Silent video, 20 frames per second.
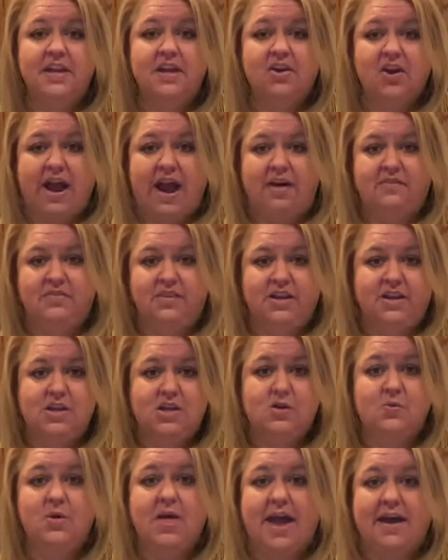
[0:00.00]
crafted,
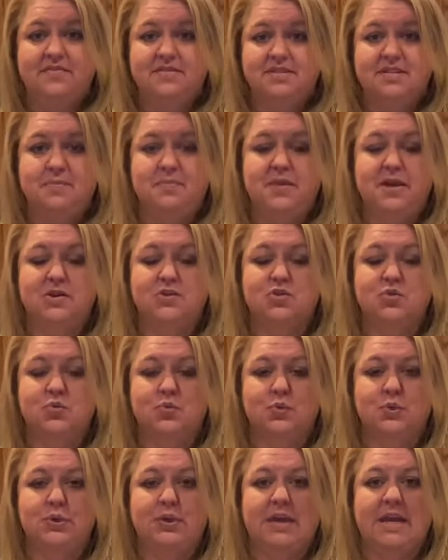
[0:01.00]
you will have something
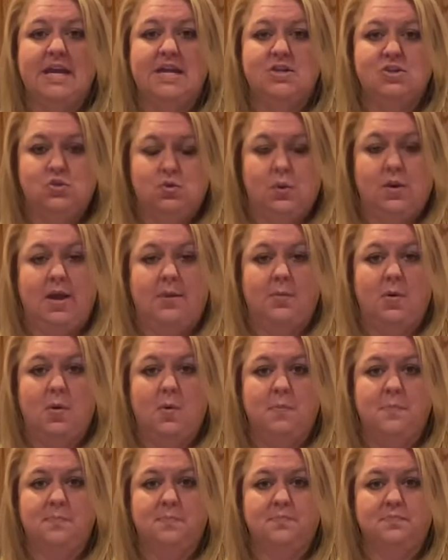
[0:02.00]
truly enjoyable.